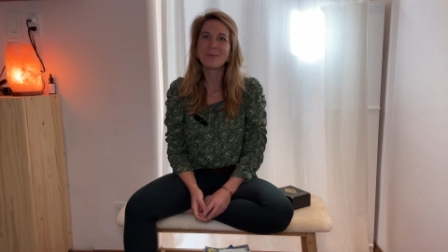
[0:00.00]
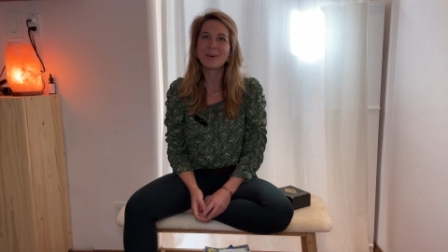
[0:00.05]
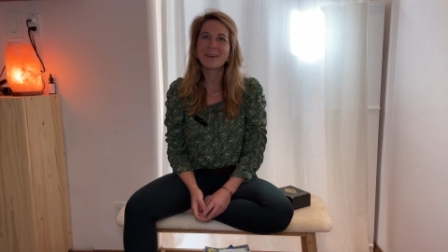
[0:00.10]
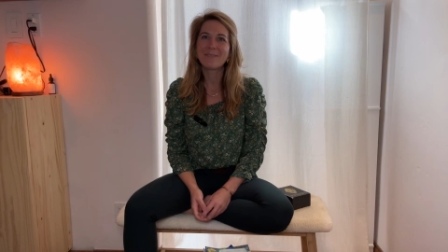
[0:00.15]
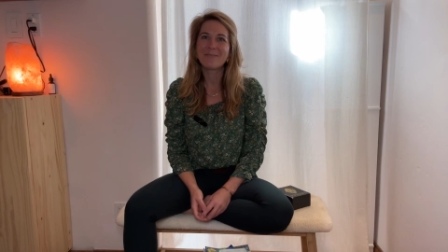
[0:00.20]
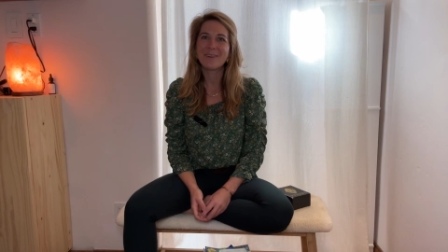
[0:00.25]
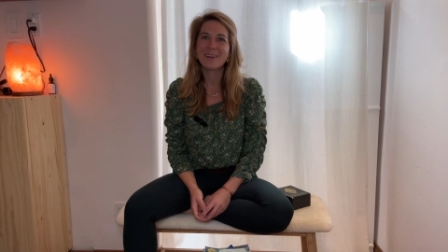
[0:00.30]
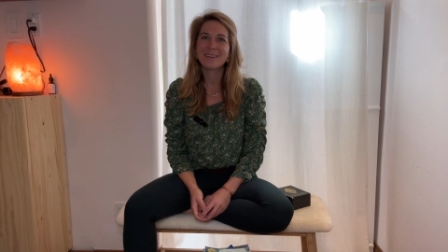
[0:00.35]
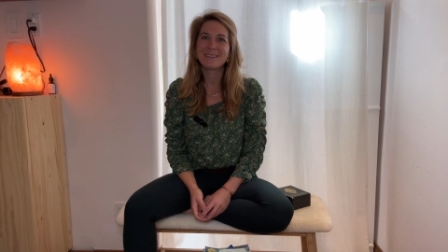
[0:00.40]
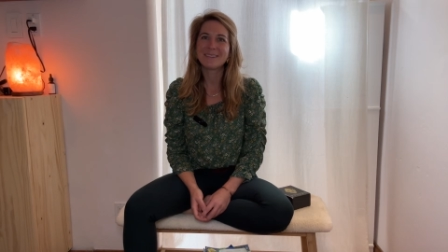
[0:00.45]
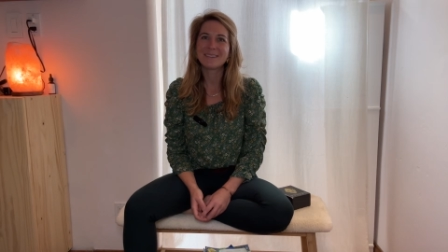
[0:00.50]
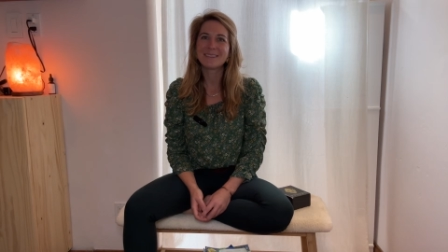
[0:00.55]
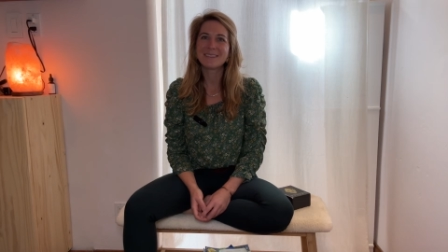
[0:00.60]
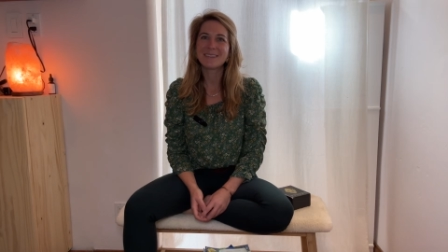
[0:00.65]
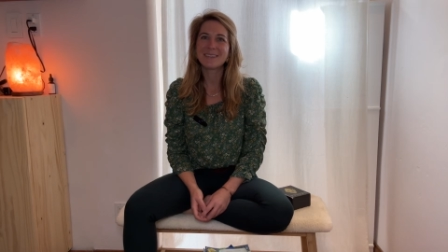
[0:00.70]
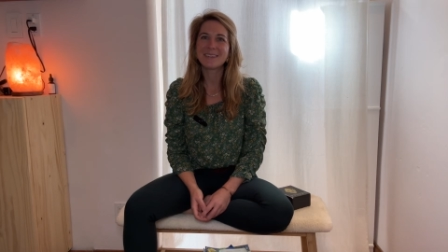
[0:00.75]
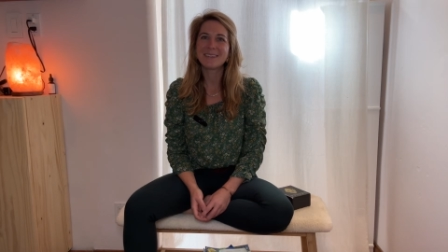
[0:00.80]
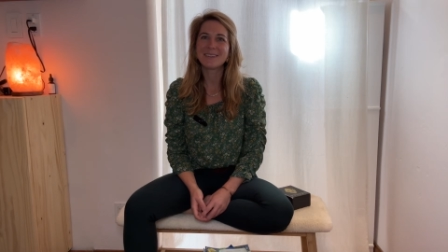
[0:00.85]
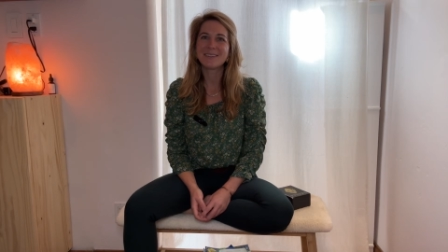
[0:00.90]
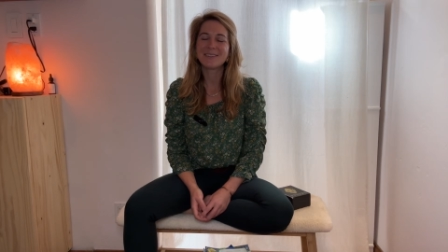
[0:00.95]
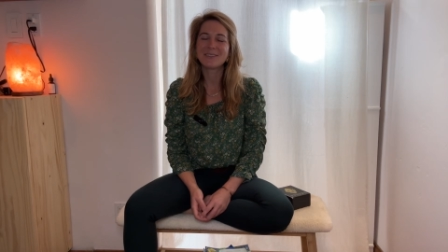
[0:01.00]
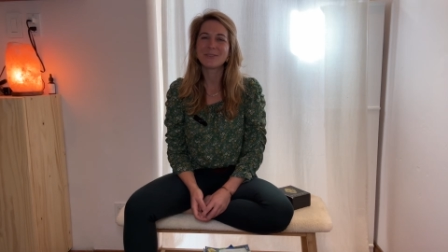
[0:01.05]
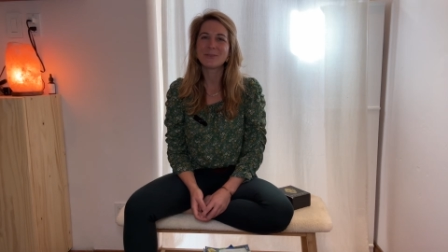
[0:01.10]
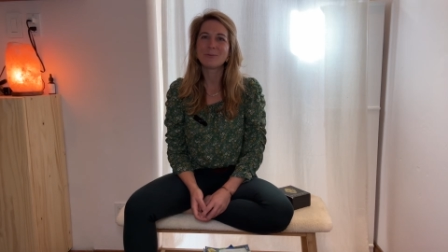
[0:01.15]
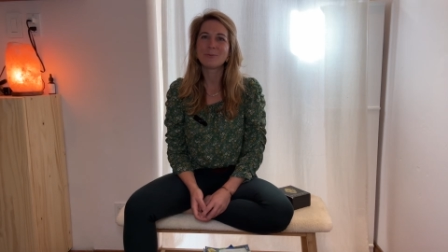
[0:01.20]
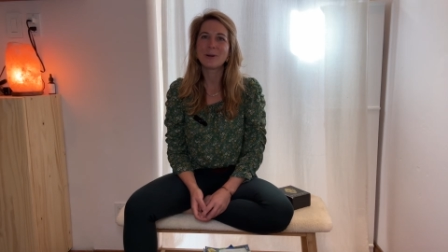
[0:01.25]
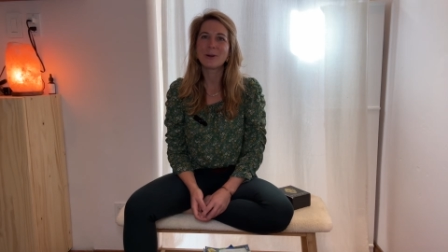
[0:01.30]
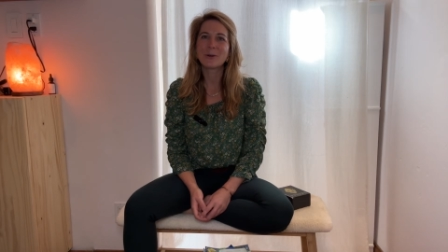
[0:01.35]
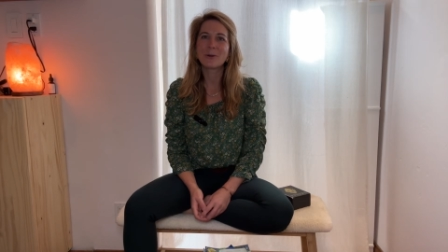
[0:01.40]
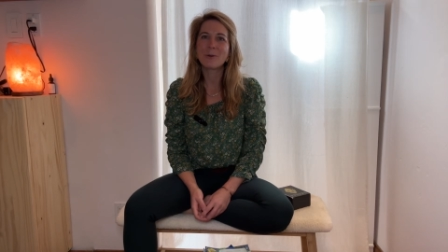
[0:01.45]
my friends, and
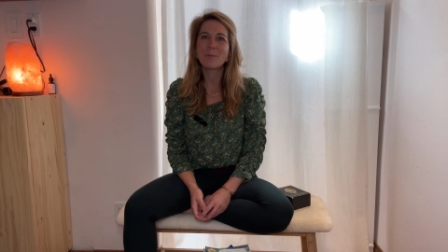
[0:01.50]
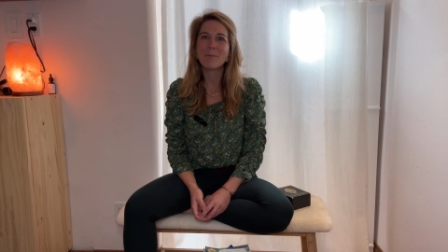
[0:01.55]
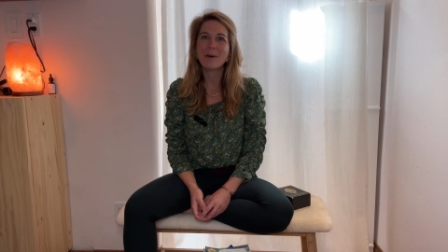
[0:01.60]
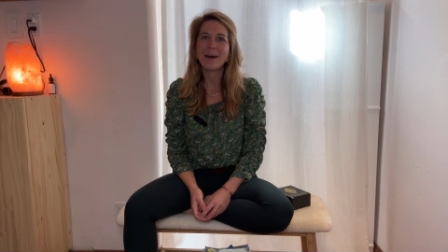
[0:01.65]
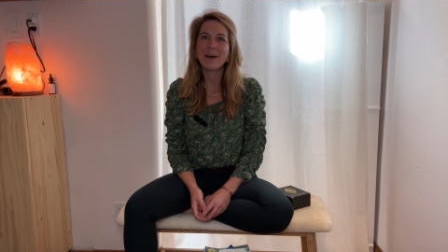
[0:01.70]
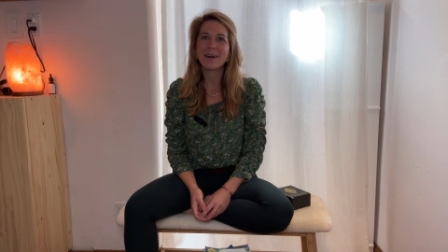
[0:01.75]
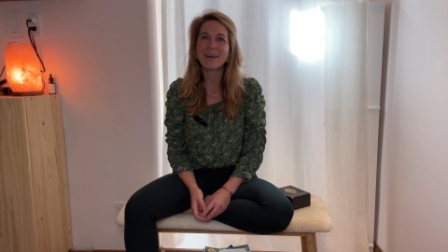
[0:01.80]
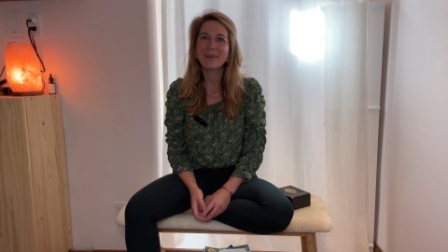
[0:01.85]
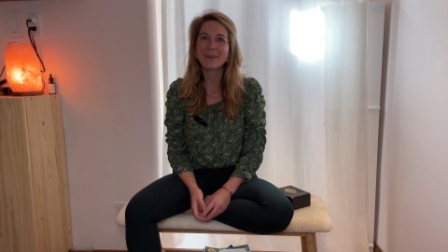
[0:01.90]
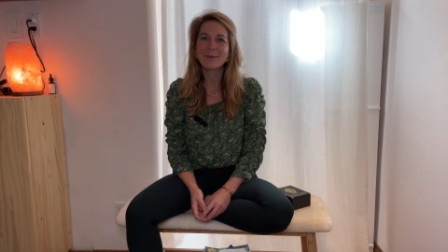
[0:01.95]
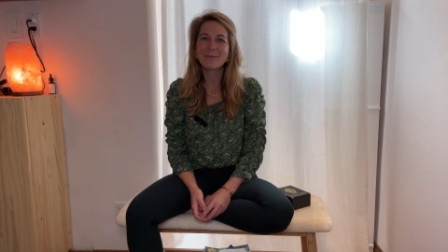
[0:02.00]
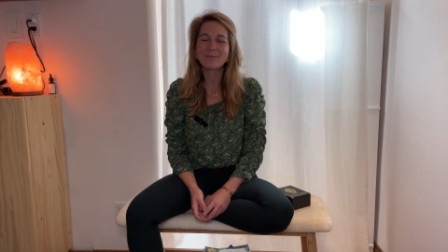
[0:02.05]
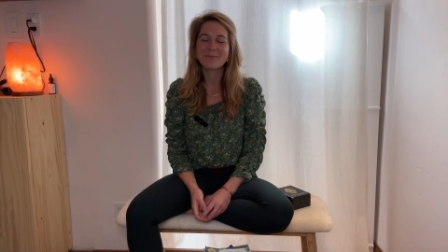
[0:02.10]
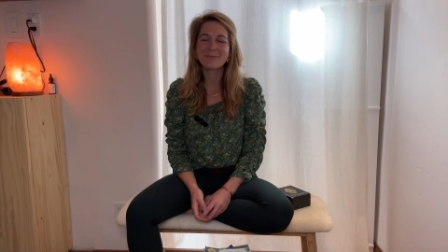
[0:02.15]
welcome back.